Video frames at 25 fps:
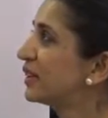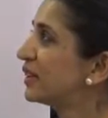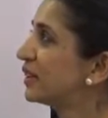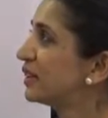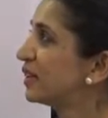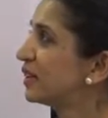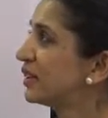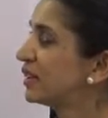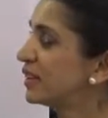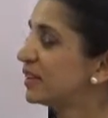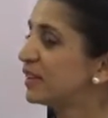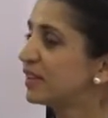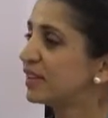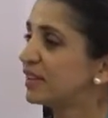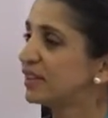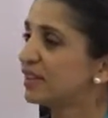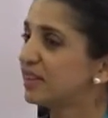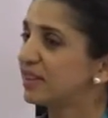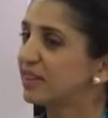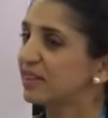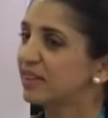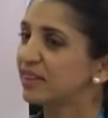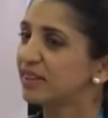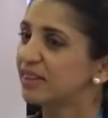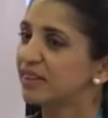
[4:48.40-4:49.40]

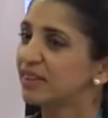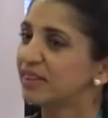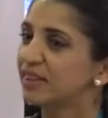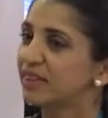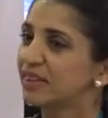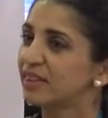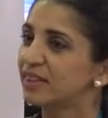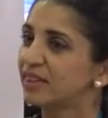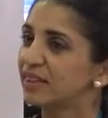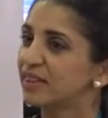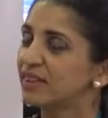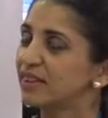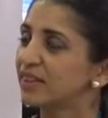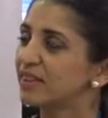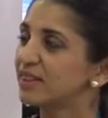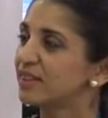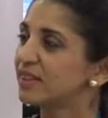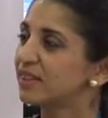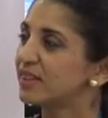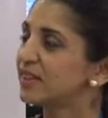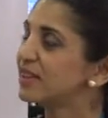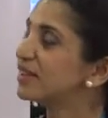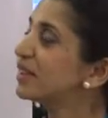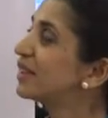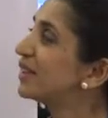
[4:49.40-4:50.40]

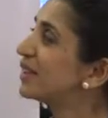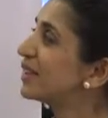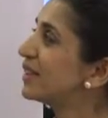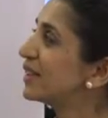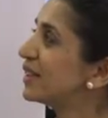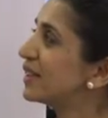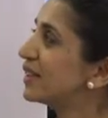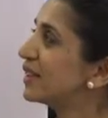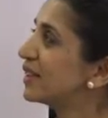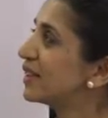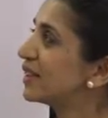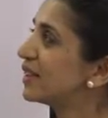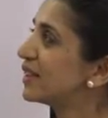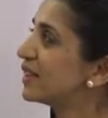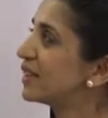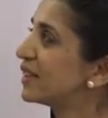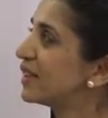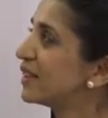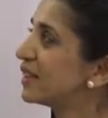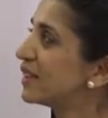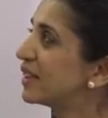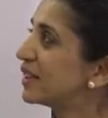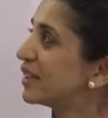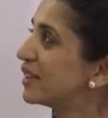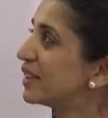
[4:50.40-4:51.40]

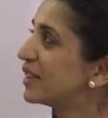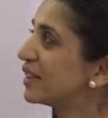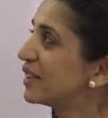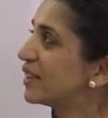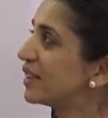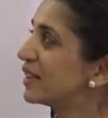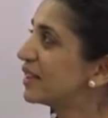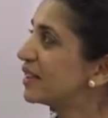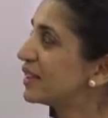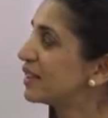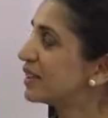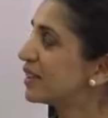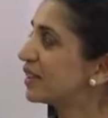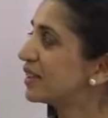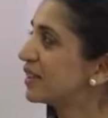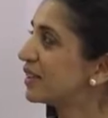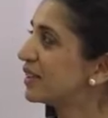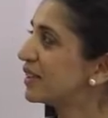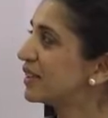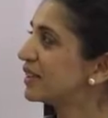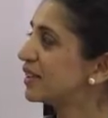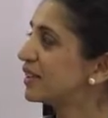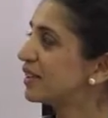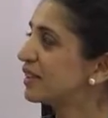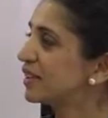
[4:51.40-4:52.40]

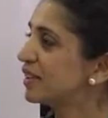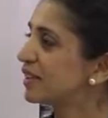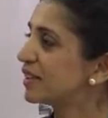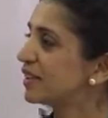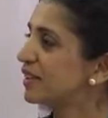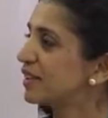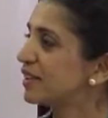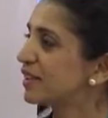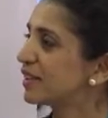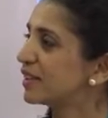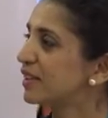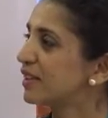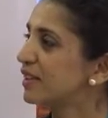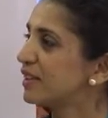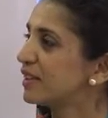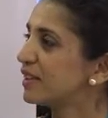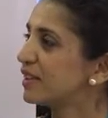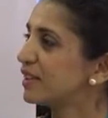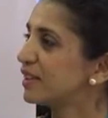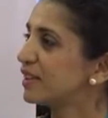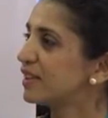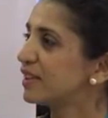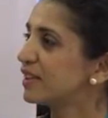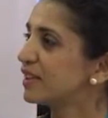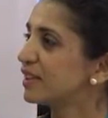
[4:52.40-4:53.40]

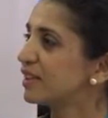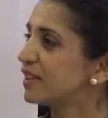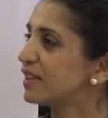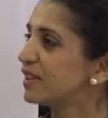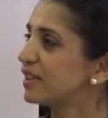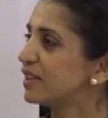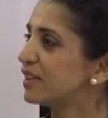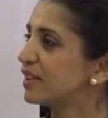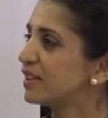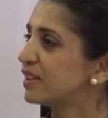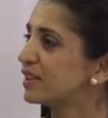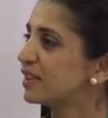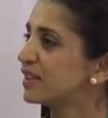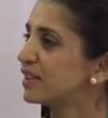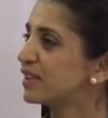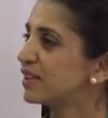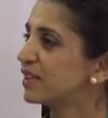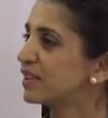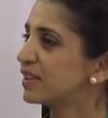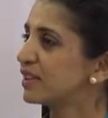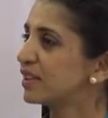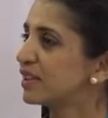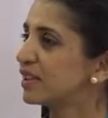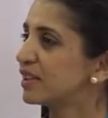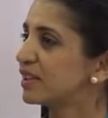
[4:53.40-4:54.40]

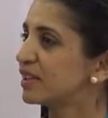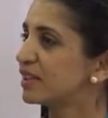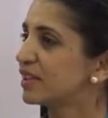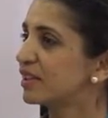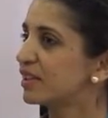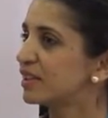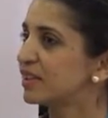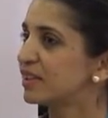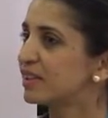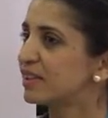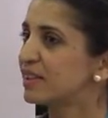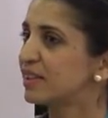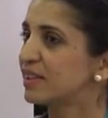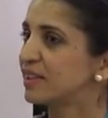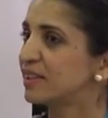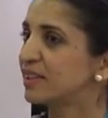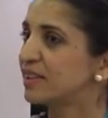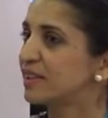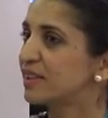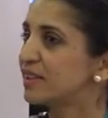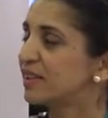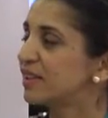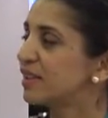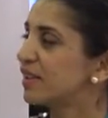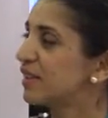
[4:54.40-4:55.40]

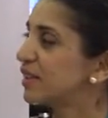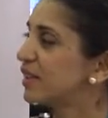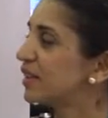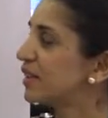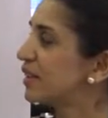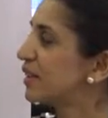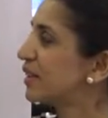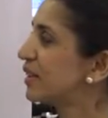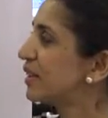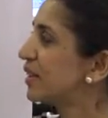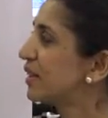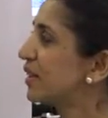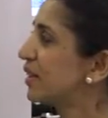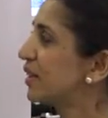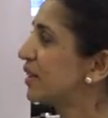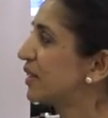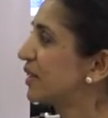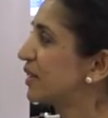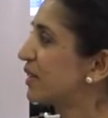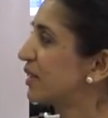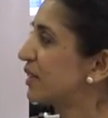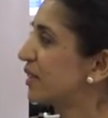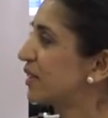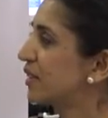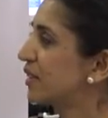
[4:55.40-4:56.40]
The person shown says nothing.